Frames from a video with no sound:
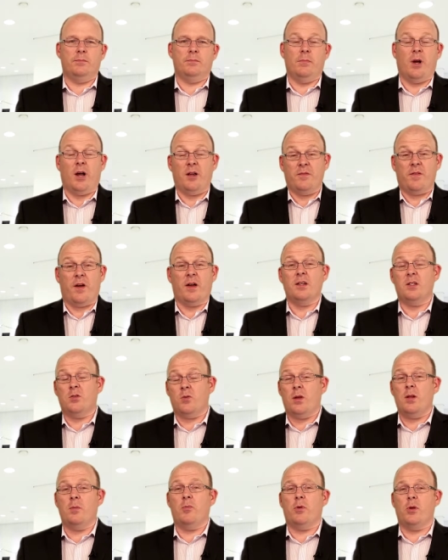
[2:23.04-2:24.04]
My advice
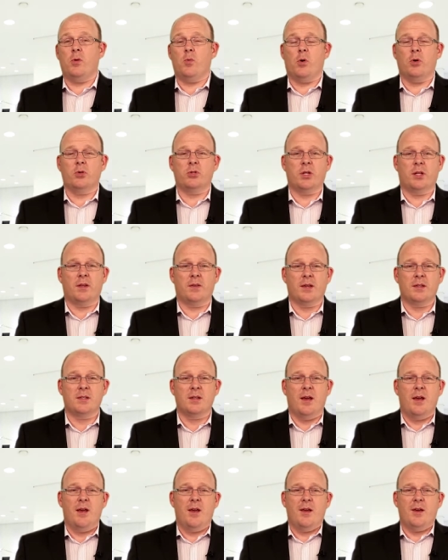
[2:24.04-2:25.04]
to anybody watching this,
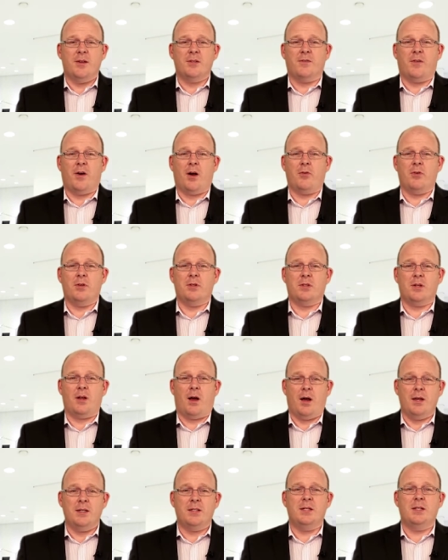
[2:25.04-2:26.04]
as far as
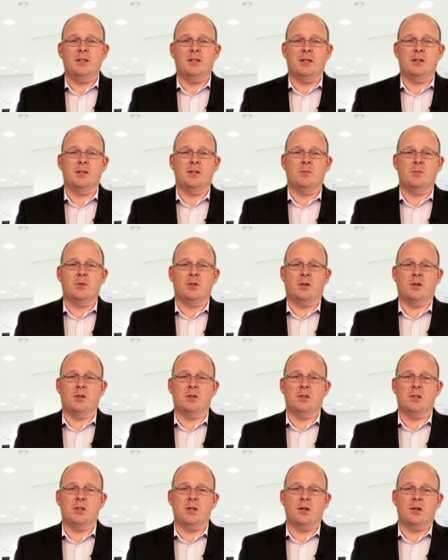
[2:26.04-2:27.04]
IT systems are
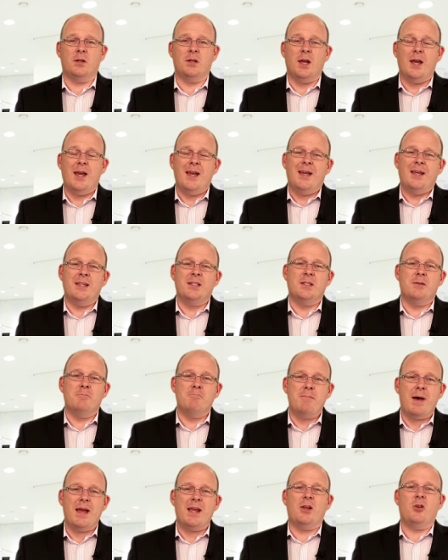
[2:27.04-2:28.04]
concerned, is to
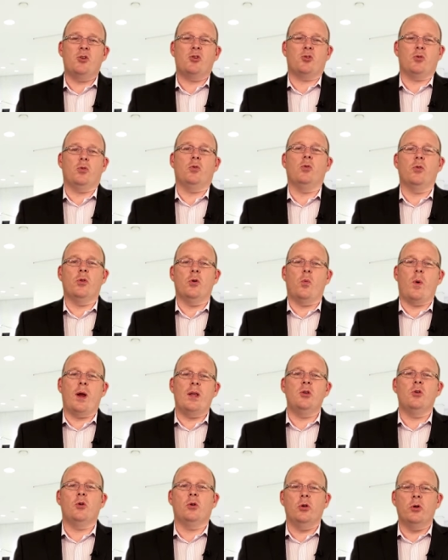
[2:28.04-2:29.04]
make sure that
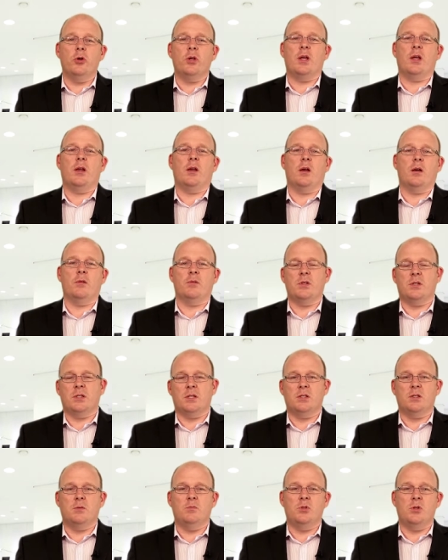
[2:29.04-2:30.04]
when you're looking at the
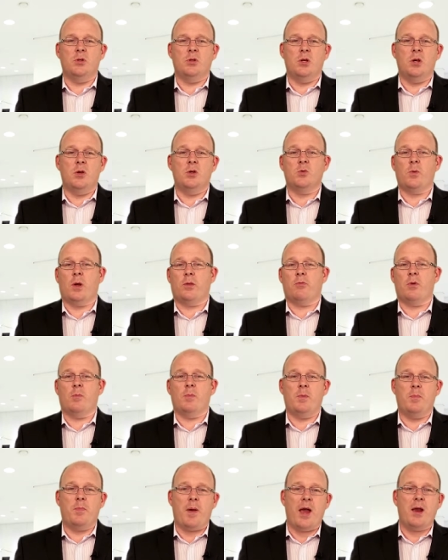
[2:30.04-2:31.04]
systems you use, whether it
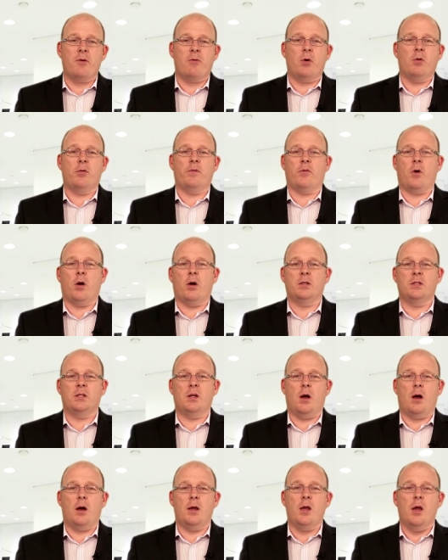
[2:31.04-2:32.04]
be payroll for
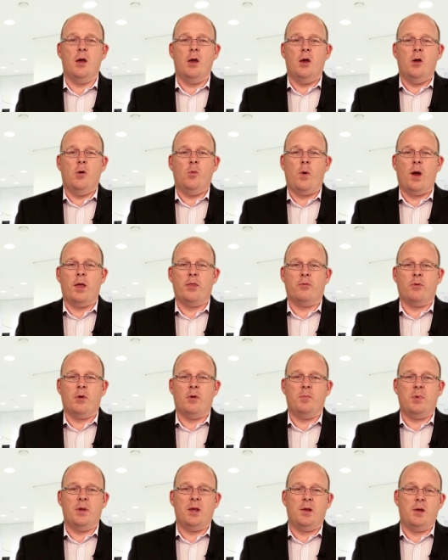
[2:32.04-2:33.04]
RTI, whether
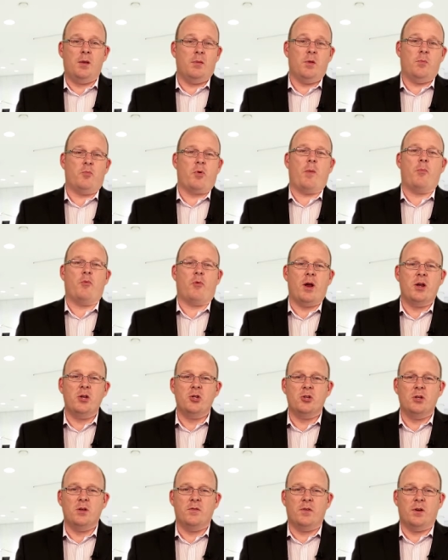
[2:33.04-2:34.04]
it be the
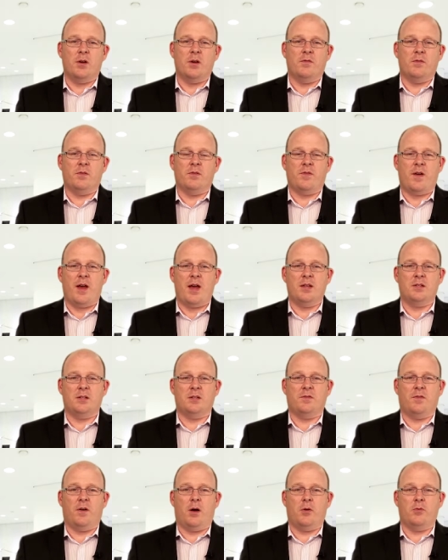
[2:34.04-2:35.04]
preparation of affairs
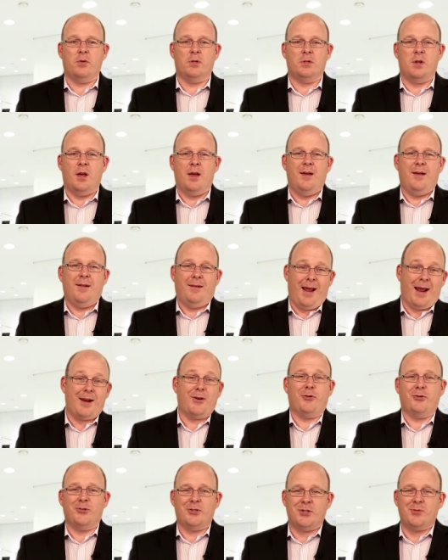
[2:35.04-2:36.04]
as far as
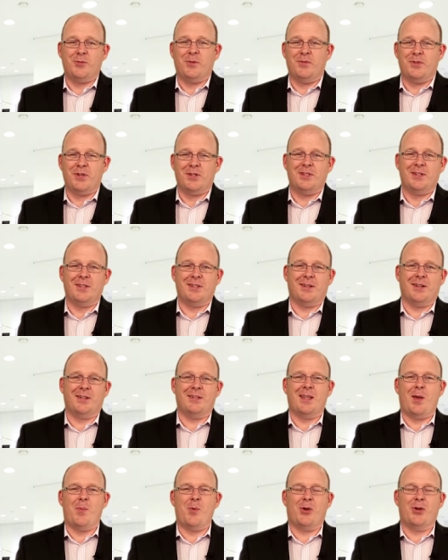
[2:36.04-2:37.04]
landlords, as we've just
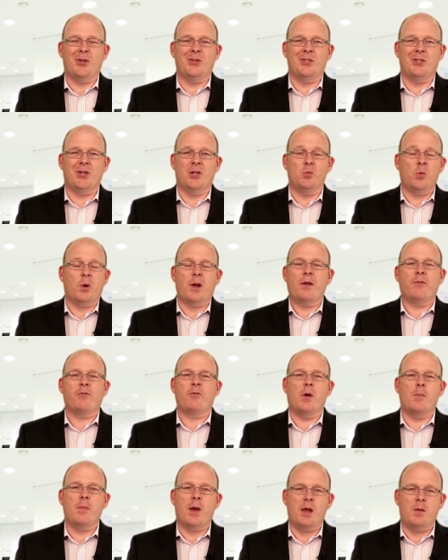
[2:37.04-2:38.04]
discussed, them are concerned,
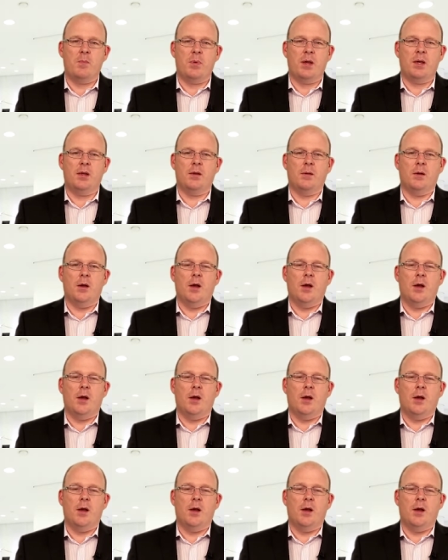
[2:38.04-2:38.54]
whatever it may be,